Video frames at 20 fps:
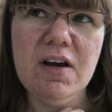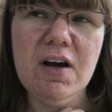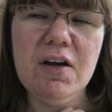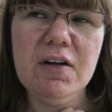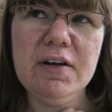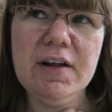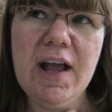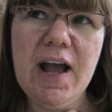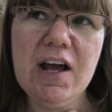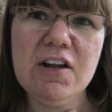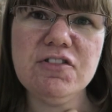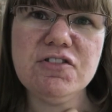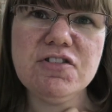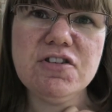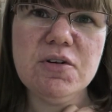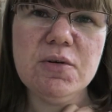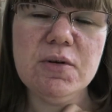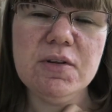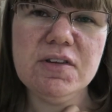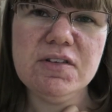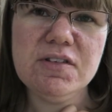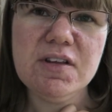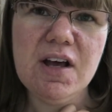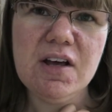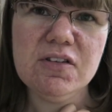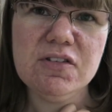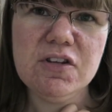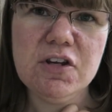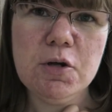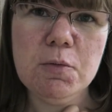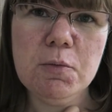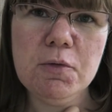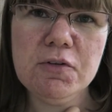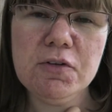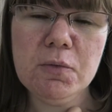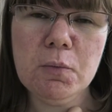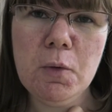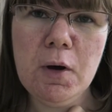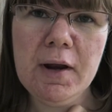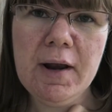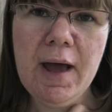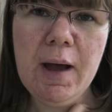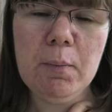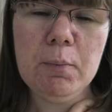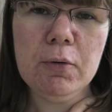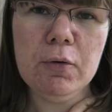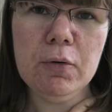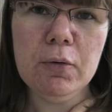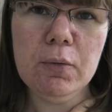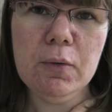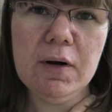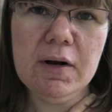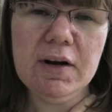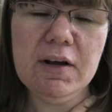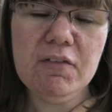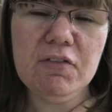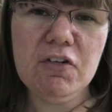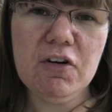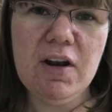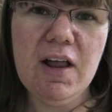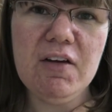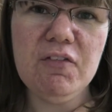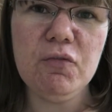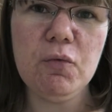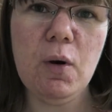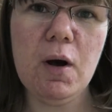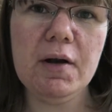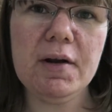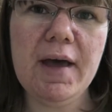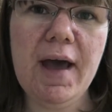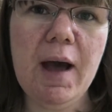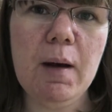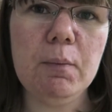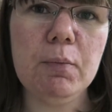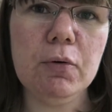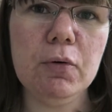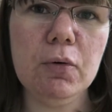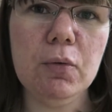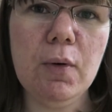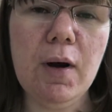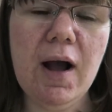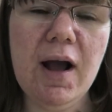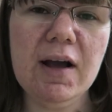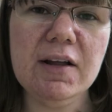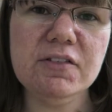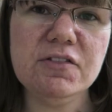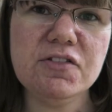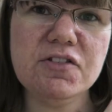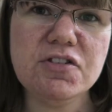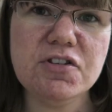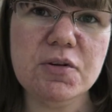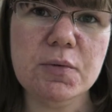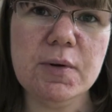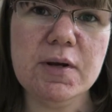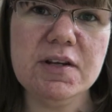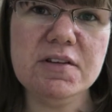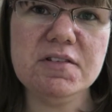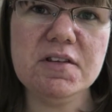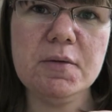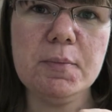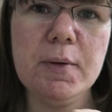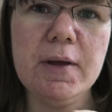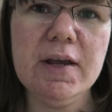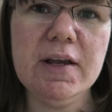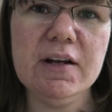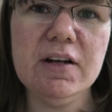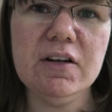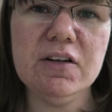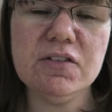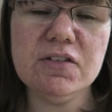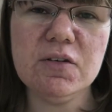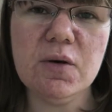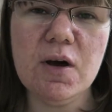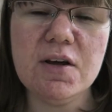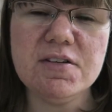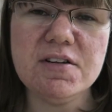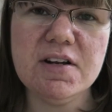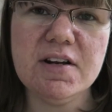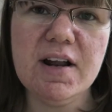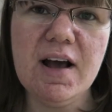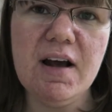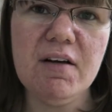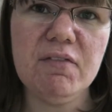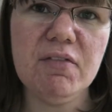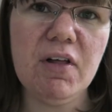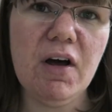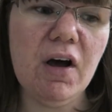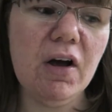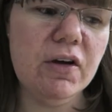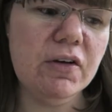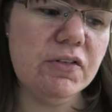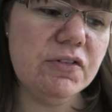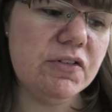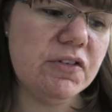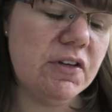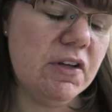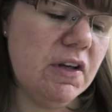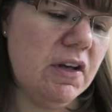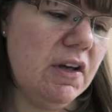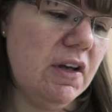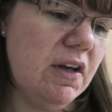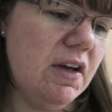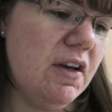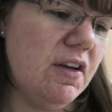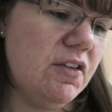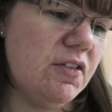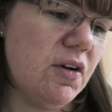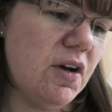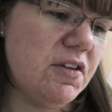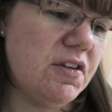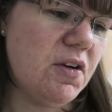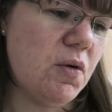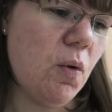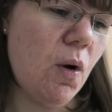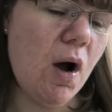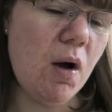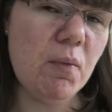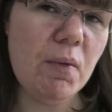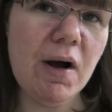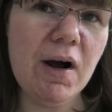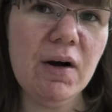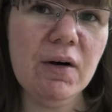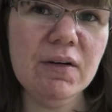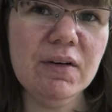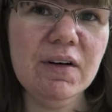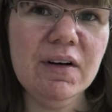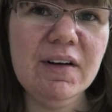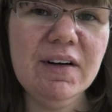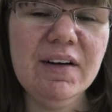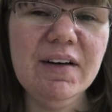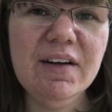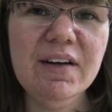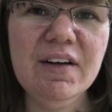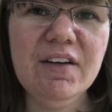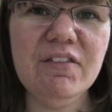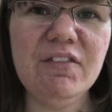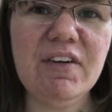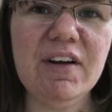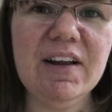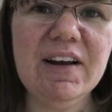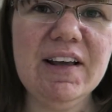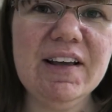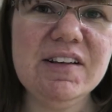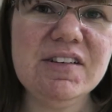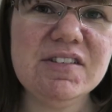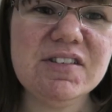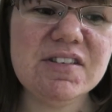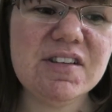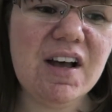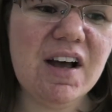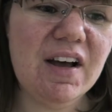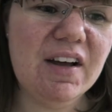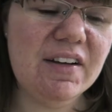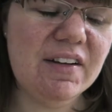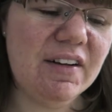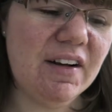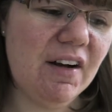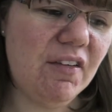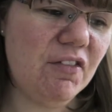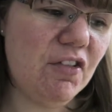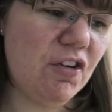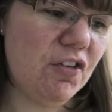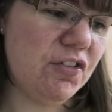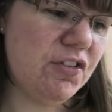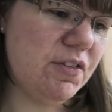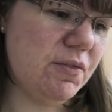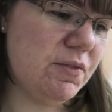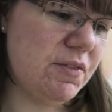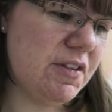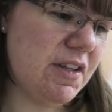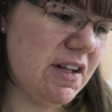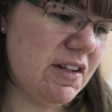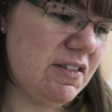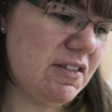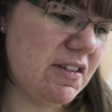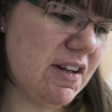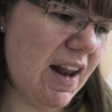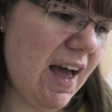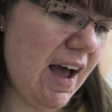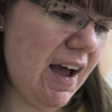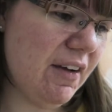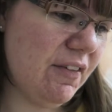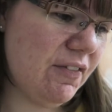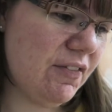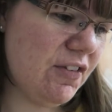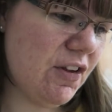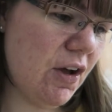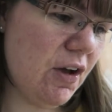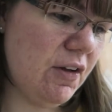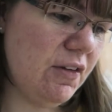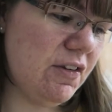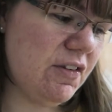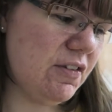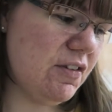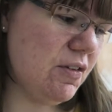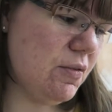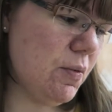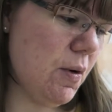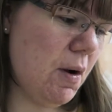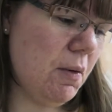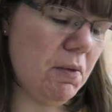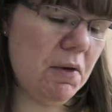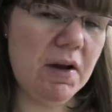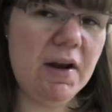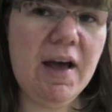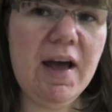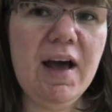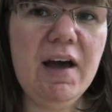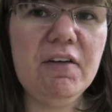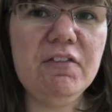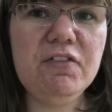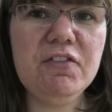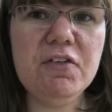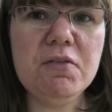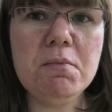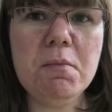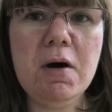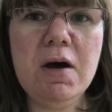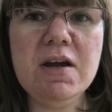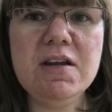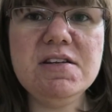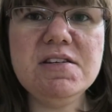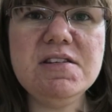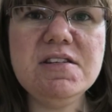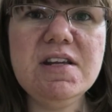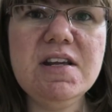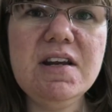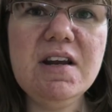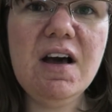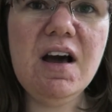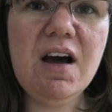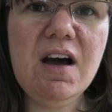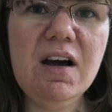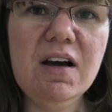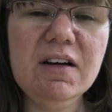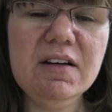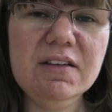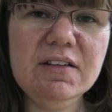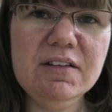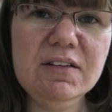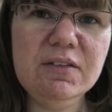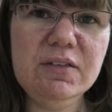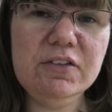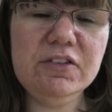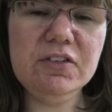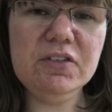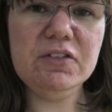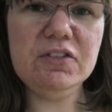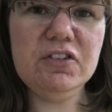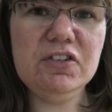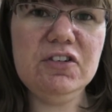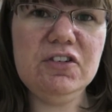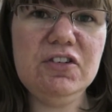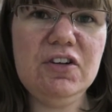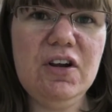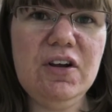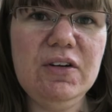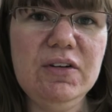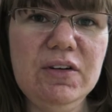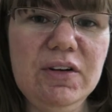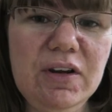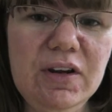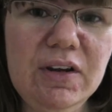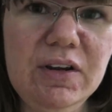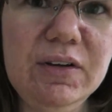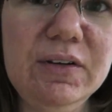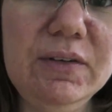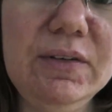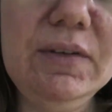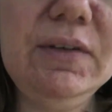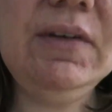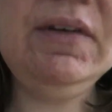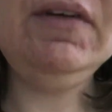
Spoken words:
only had two of the satsumas and one apple, and I've got left one apple and two easy peelers, so I didn't have those. So I did quite well, really. So I've got some things left. So this is what I'm going to have for my dinner, which I'll show you.